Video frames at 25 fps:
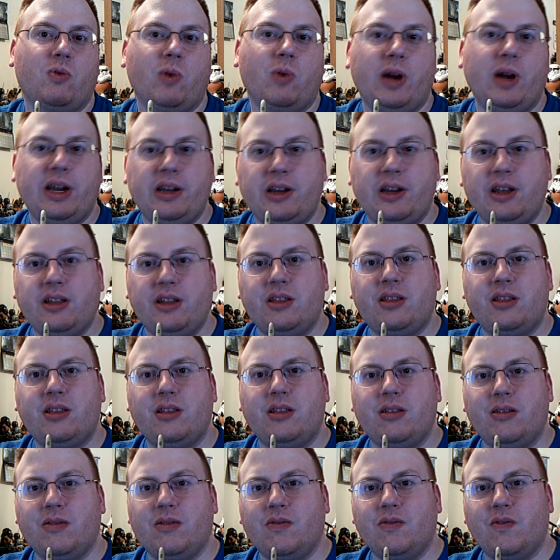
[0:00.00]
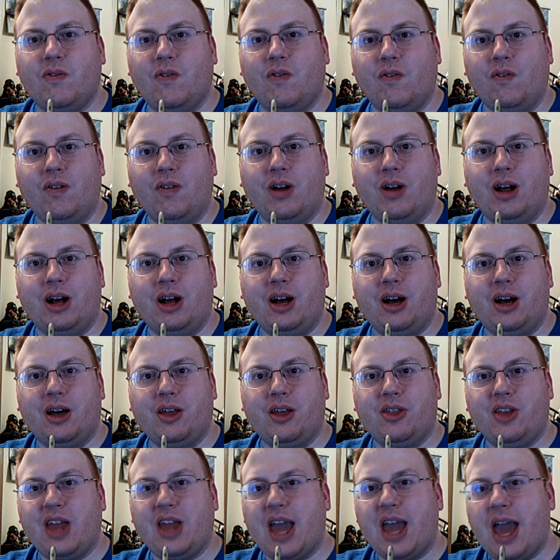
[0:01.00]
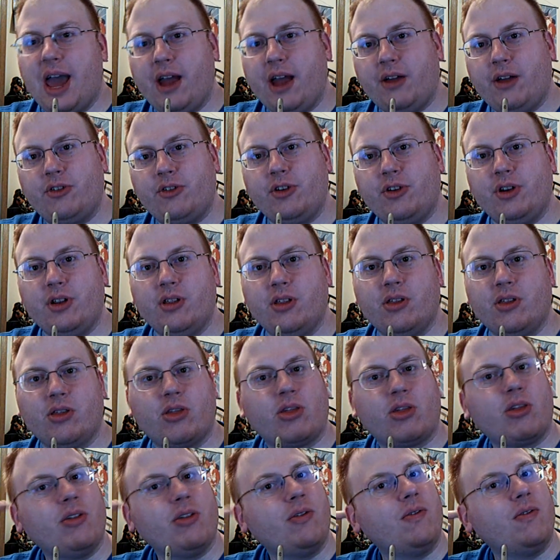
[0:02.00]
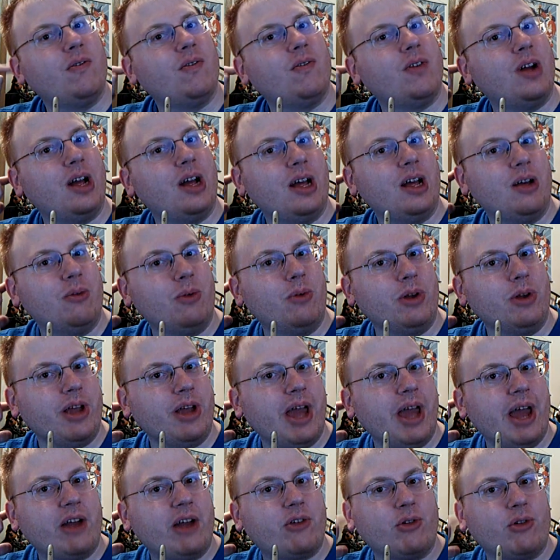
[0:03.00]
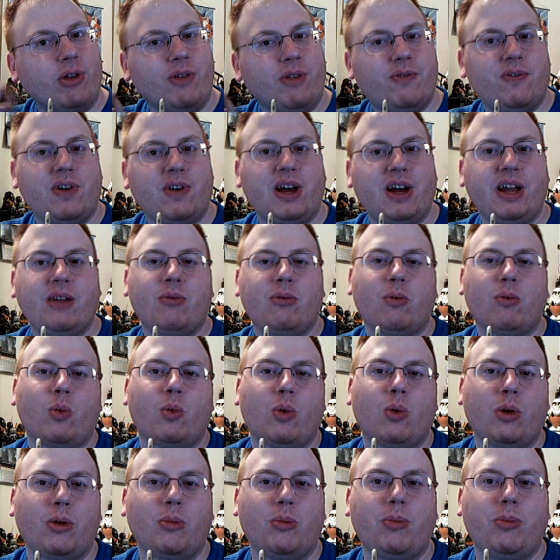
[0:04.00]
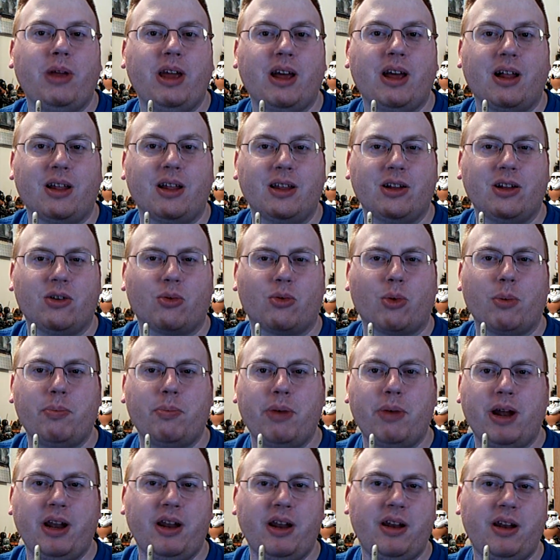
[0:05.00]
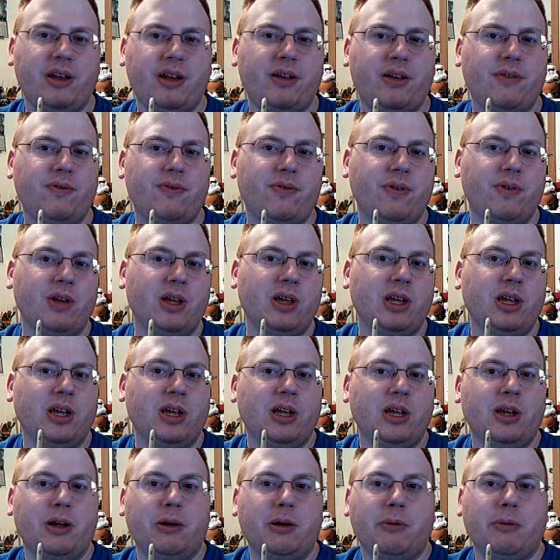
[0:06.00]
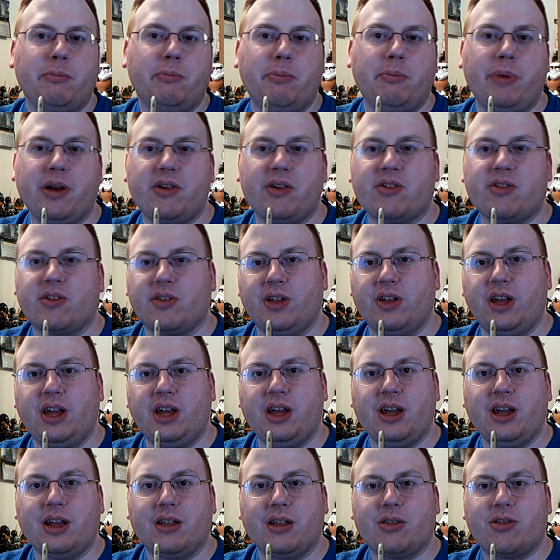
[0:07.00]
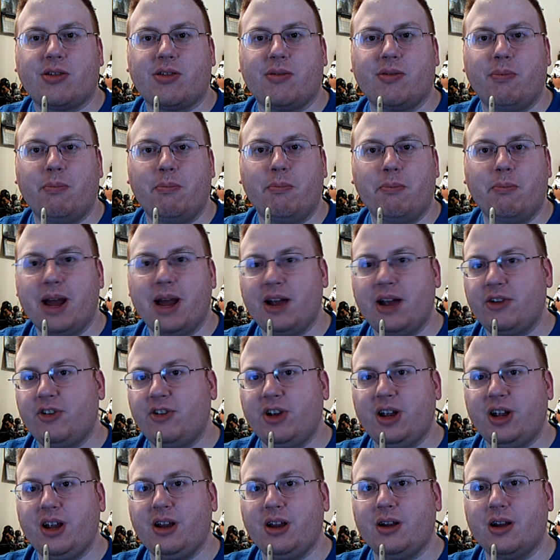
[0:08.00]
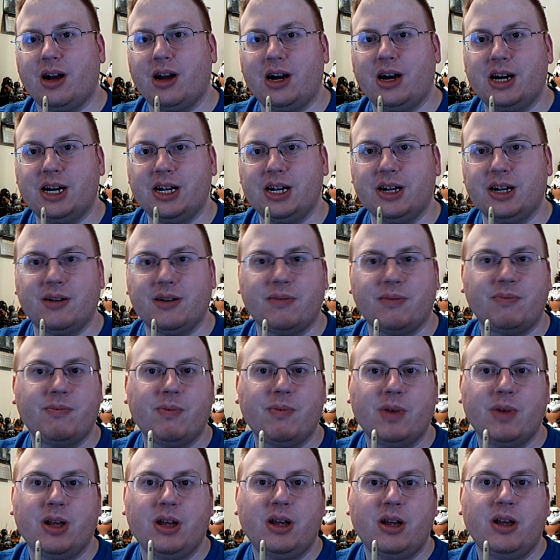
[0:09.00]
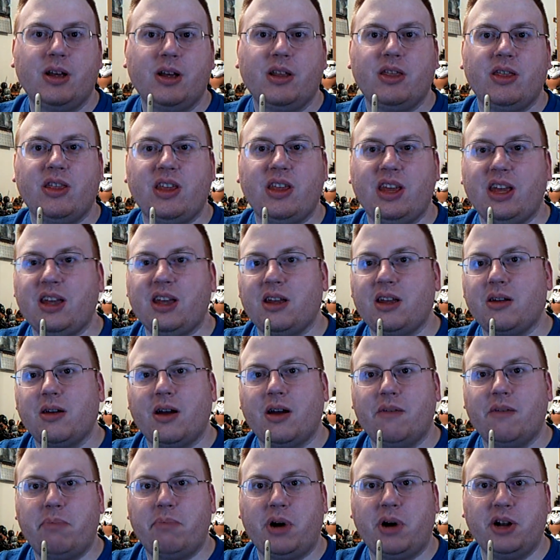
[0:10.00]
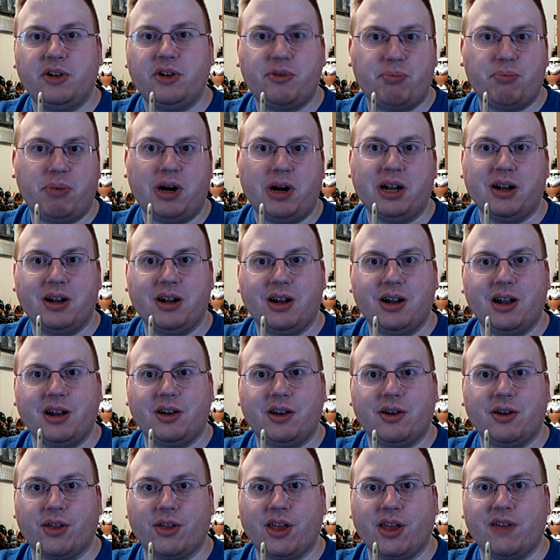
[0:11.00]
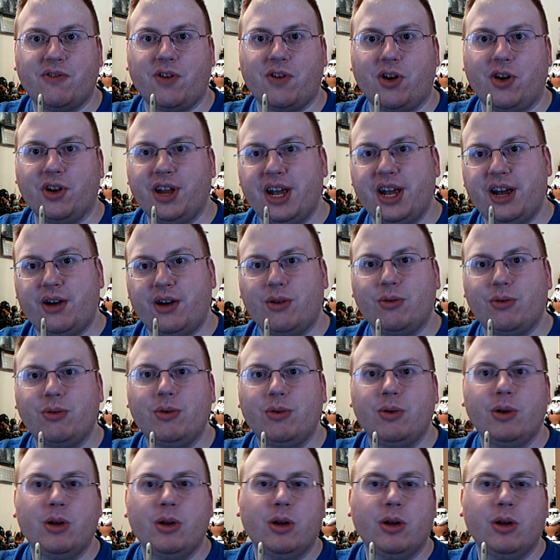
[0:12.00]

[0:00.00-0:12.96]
Granted, the actions when you actually fight will be a little repetitive. Basically, it's mashing on the punch button until they fall down,